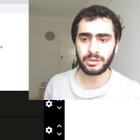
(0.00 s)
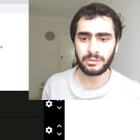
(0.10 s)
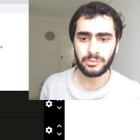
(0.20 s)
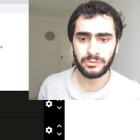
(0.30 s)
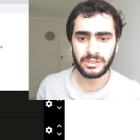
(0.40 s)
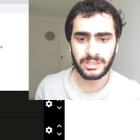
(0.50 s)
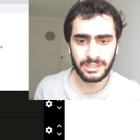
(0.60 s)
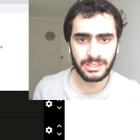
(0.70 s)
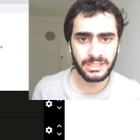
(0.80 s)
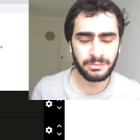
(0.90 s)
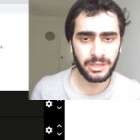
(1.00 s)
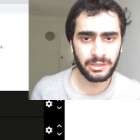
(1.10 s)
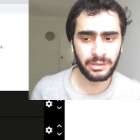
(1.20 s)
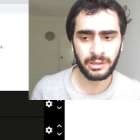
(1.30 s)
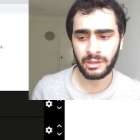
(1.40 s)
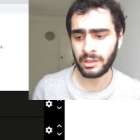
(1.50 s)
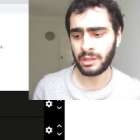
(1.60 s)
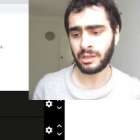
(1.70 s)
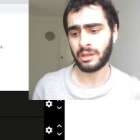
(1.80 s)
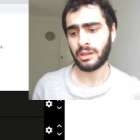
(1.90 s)
movie tier list maker.
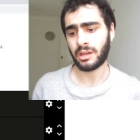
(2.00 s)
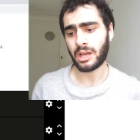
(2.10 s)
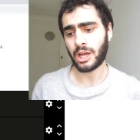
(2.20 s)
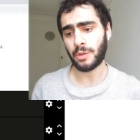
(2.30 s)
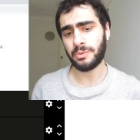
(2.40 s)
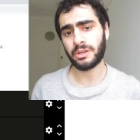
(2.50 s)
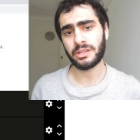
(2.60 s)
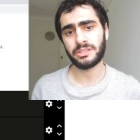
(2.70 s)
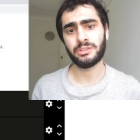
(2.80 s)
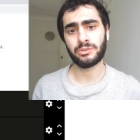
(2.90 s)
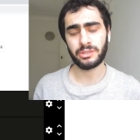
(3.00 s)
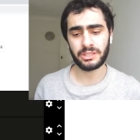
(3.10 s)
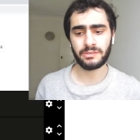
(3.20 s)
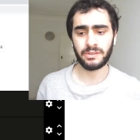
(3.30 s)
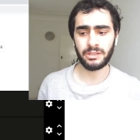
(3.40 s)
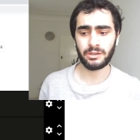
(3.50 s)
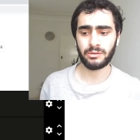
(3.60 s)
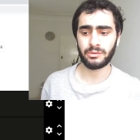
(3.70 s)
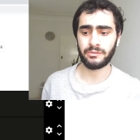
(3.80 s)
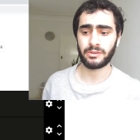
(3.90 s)
I hope you guys enjoyed this video.
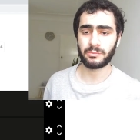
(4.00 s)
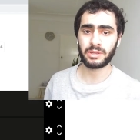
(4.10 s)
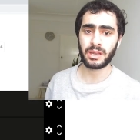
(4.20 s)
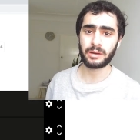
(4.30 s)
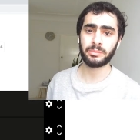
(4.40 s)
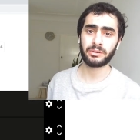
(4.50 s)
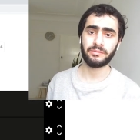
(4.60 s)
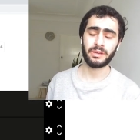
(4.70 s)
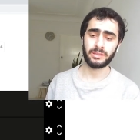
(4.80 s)
If you're a big Harry Potter fan,